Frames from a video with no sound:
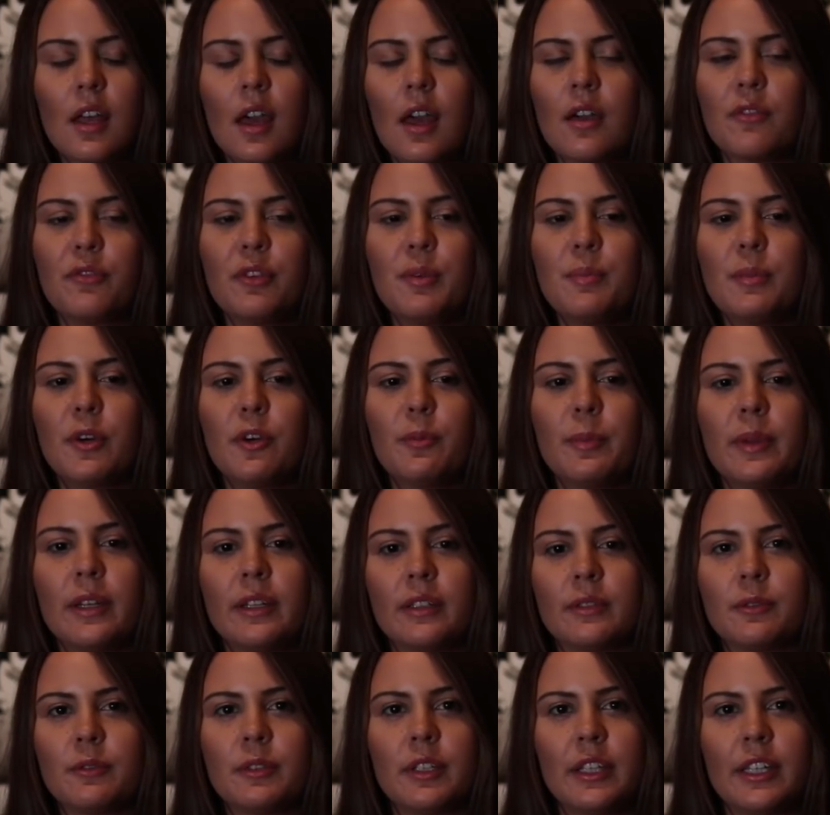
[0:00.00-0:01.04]
Every
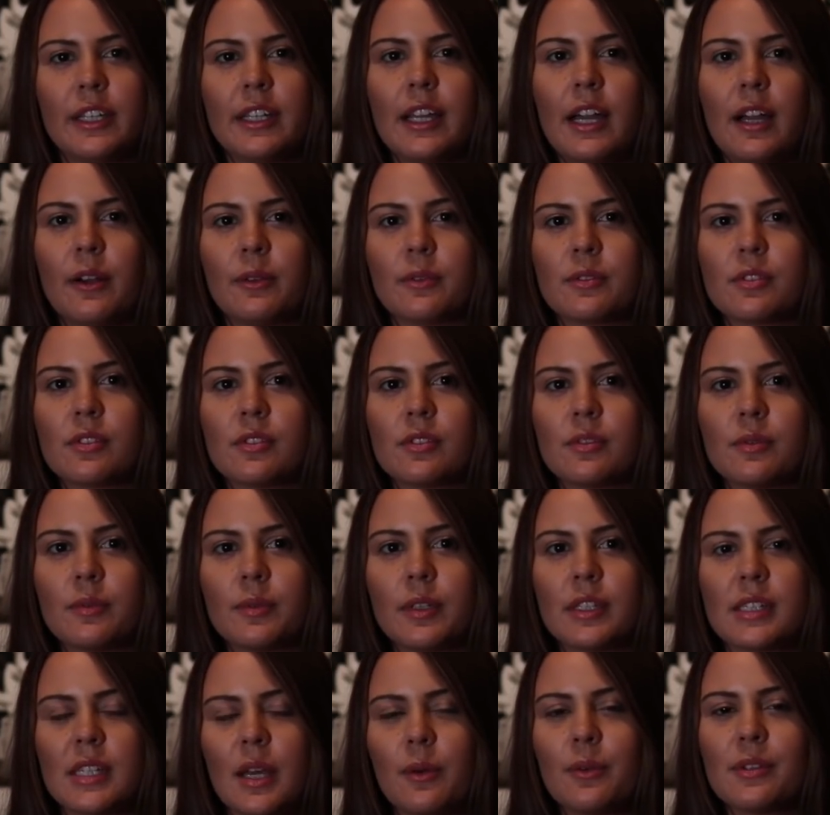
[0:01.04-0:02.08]
moment really counts,
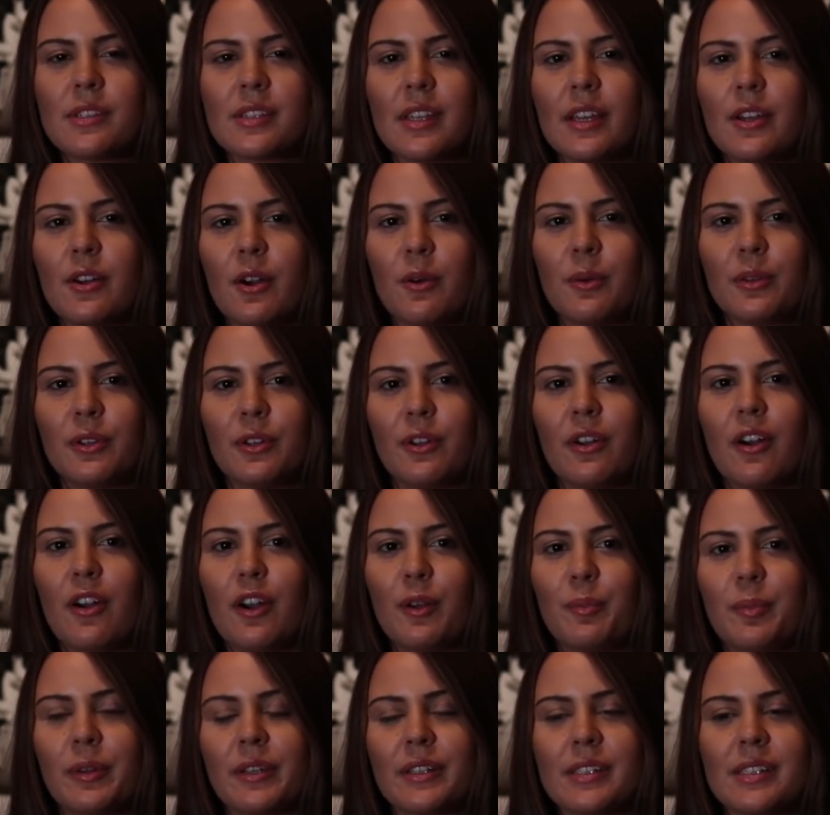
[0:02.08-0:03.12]
because I would say go with your
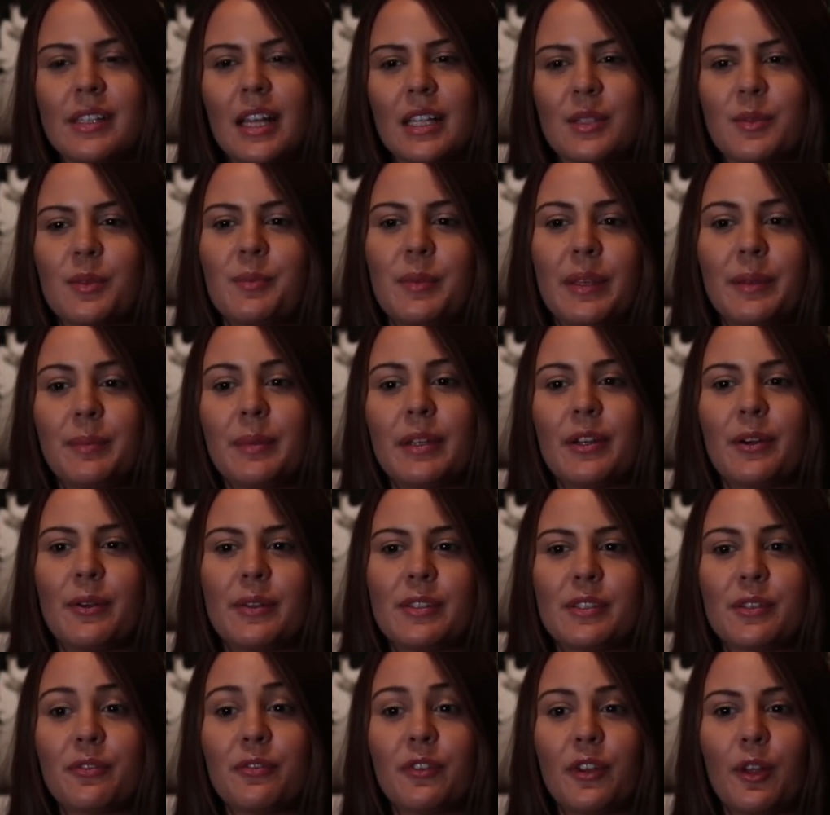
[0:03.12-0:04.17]
heart, because that's what made me go
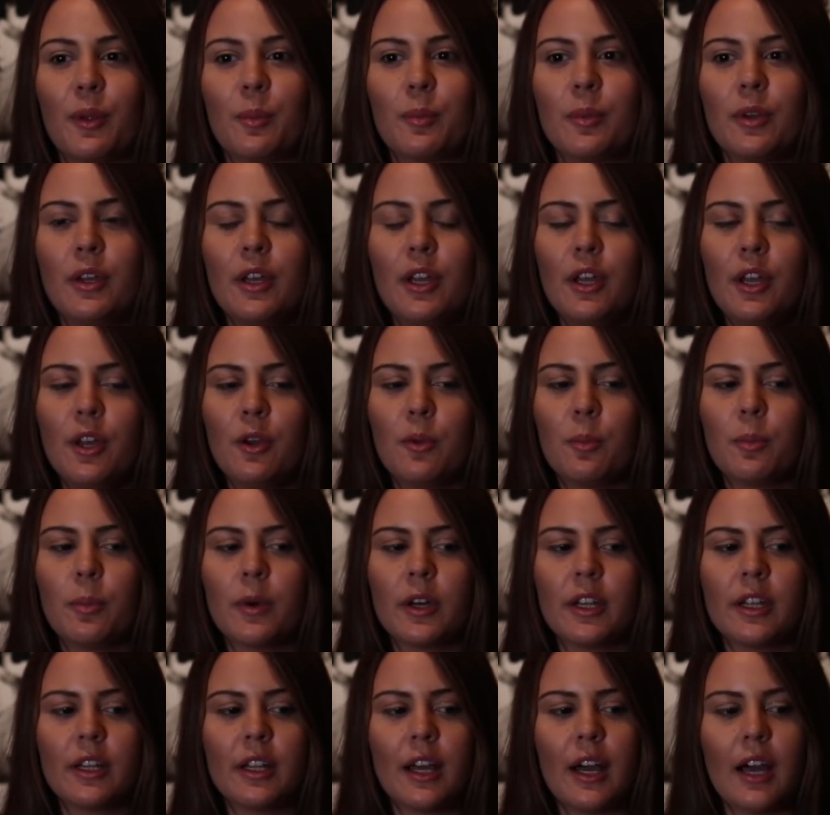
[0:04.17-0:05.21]
into film.
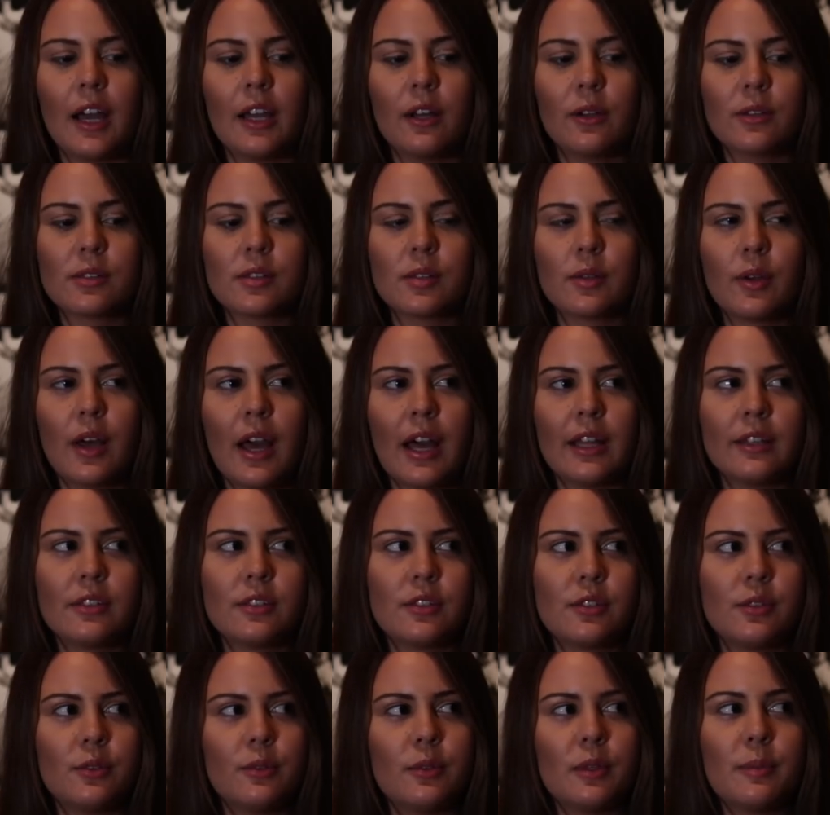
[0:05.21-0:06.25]
But I also
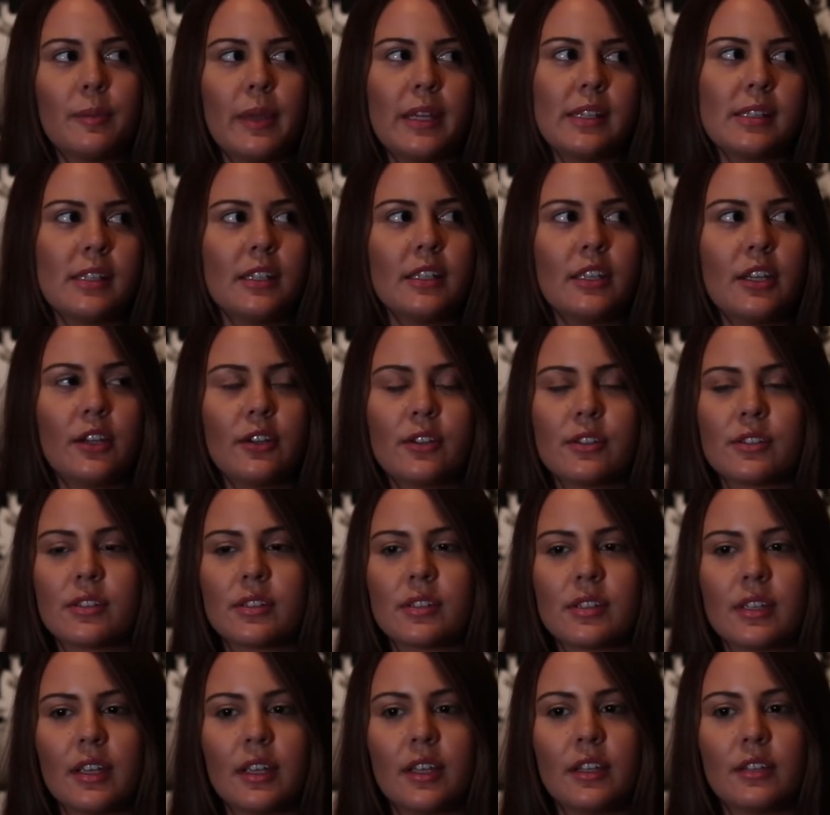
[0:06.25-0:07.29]
had 2 amazing
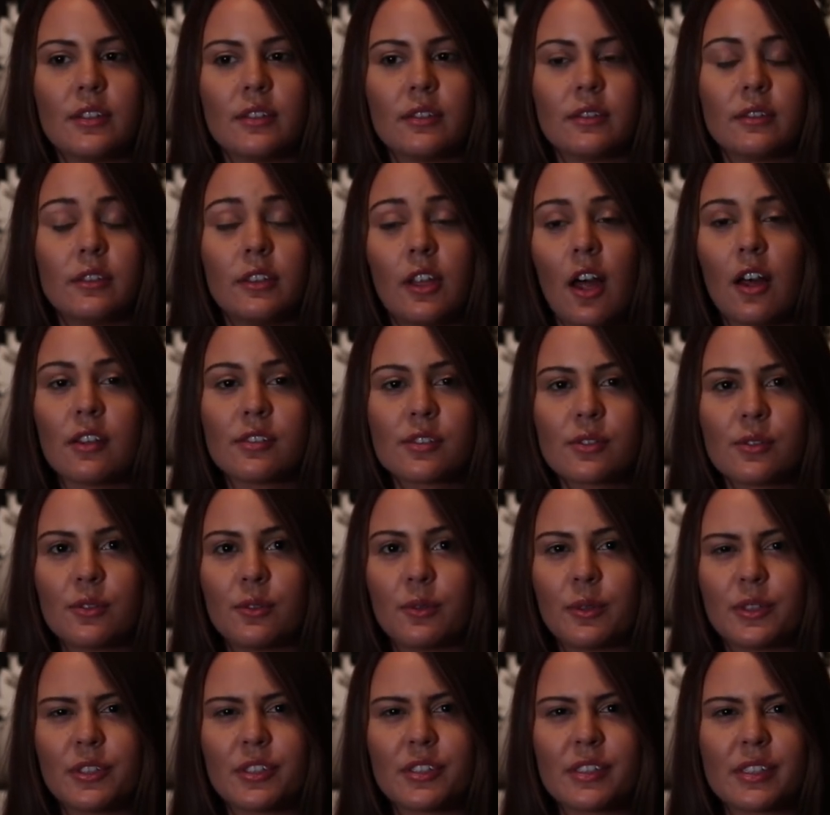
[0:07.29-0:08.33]
years in law
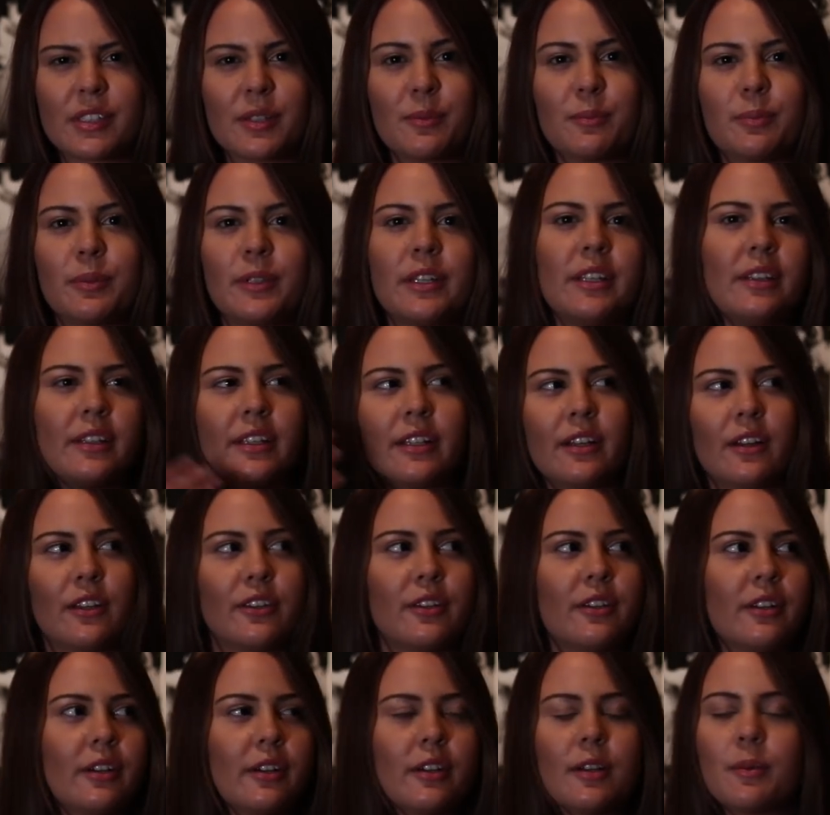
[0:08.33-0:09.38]
school, which is a complete
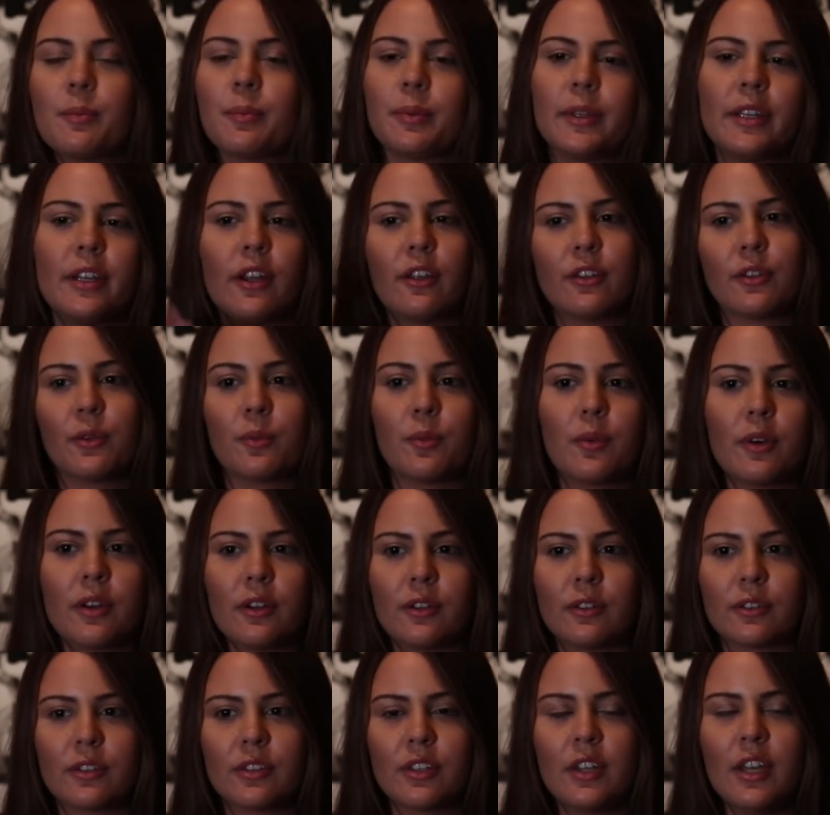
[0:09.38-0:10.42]
other
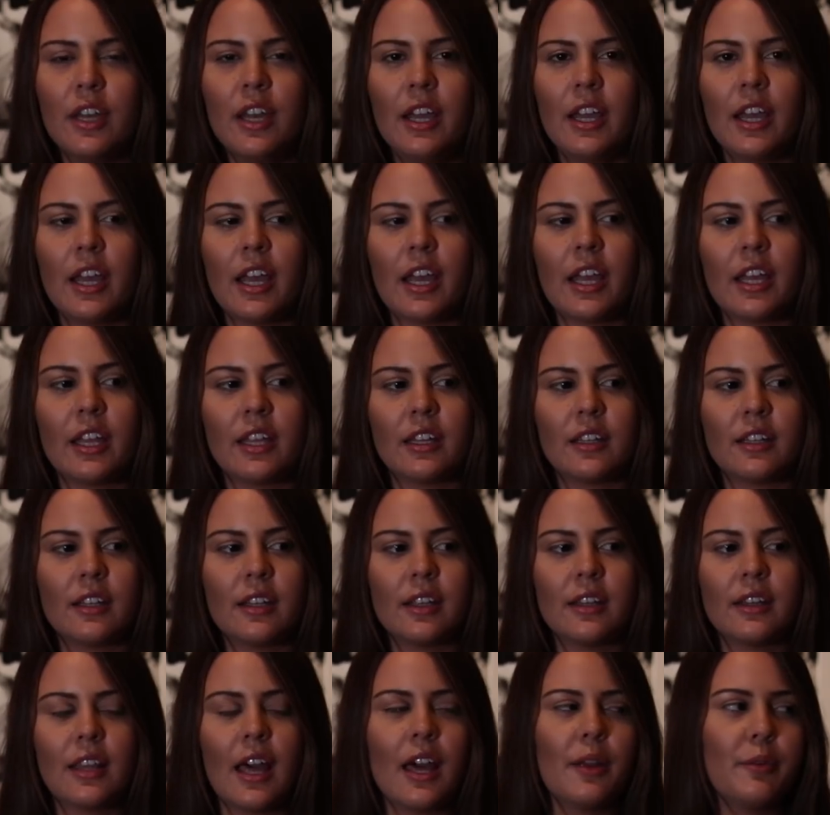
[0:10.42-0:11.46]
world, and
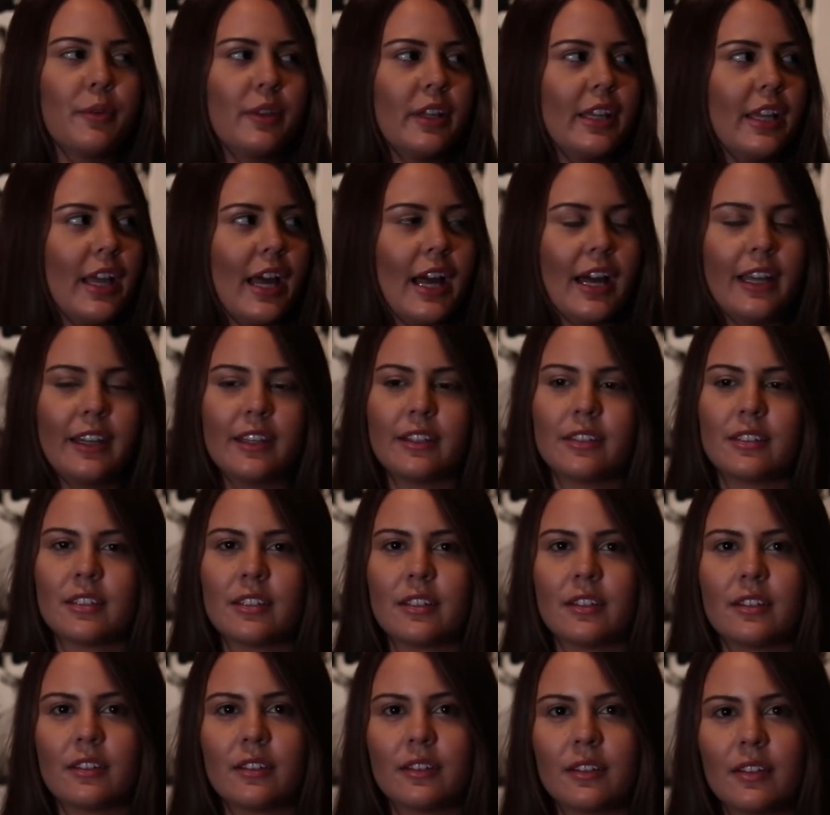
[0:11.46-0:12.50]
that really added
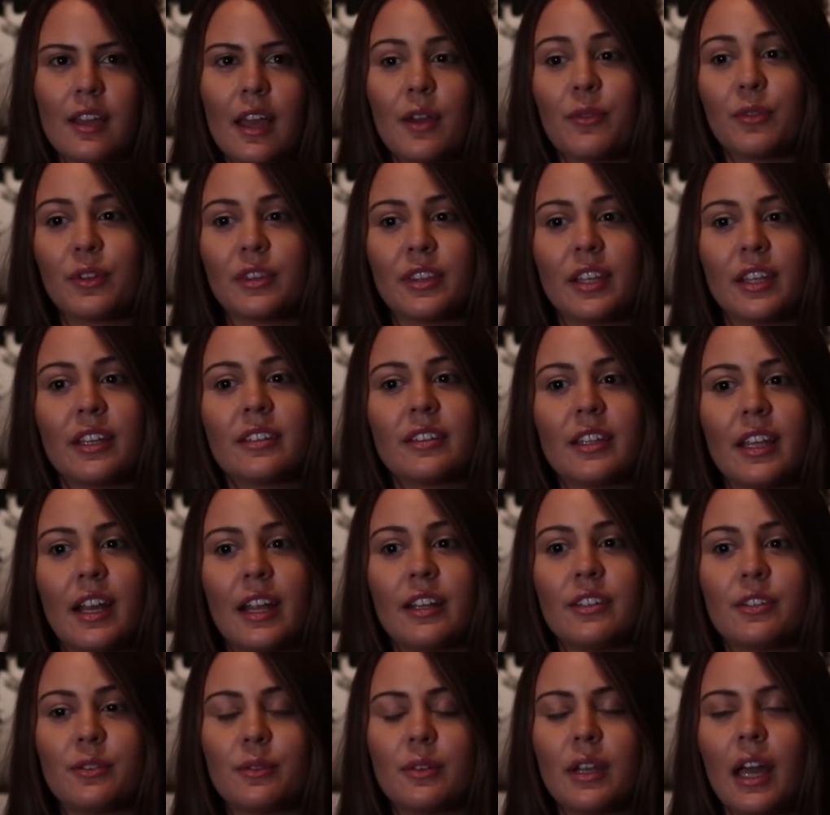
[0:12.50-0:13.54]
to everything that
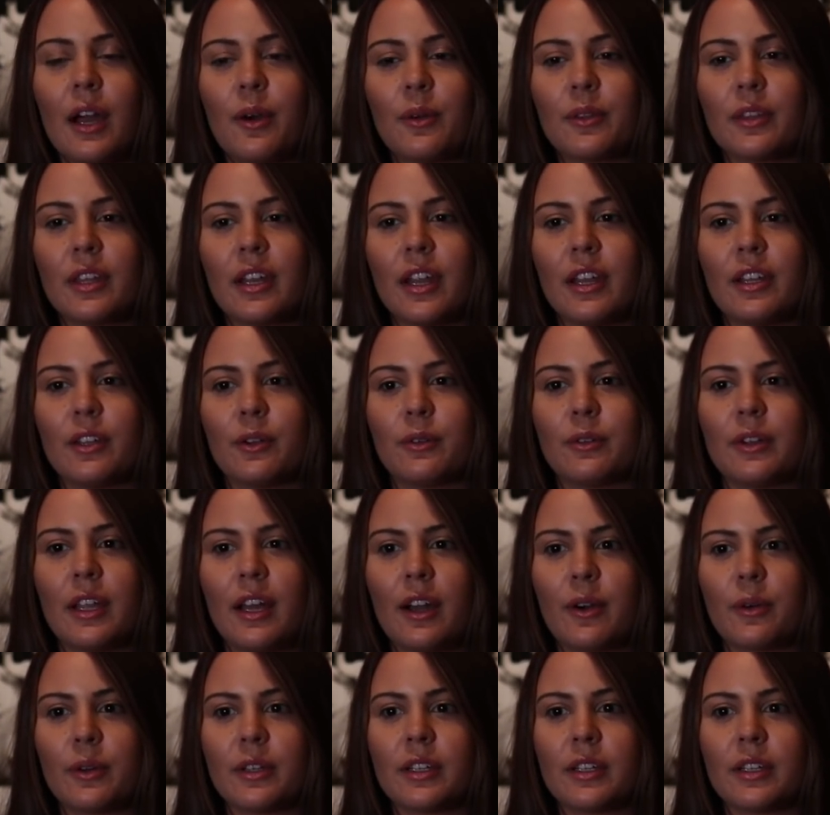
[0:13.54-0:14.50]
I do now and that I know now.